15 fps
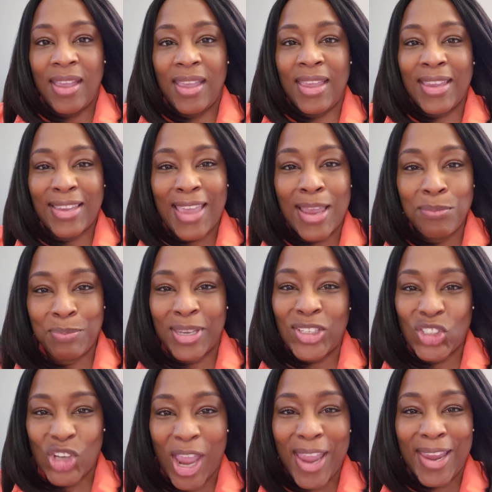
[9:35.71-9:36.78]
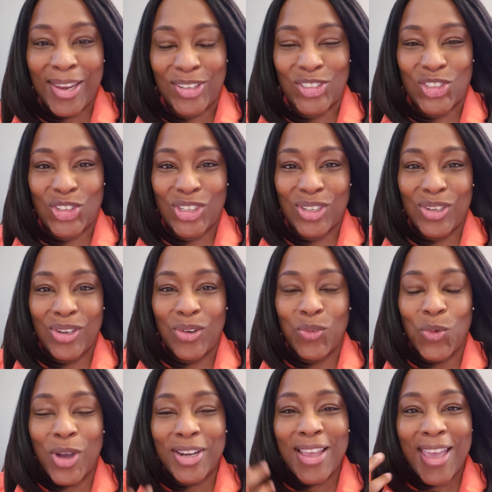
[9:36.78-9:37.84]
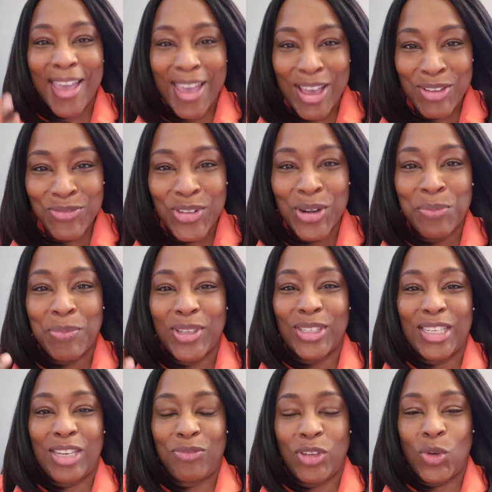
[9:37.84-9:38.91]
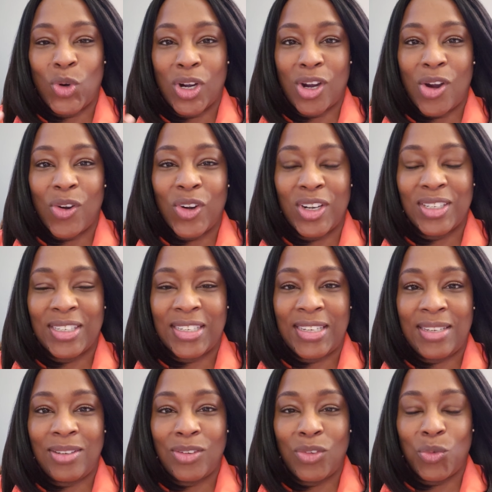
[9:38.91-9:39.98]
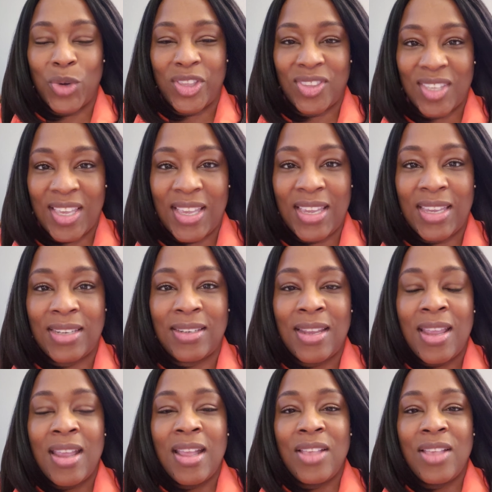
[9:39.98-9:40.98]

it can be changed whatever belief you are currently within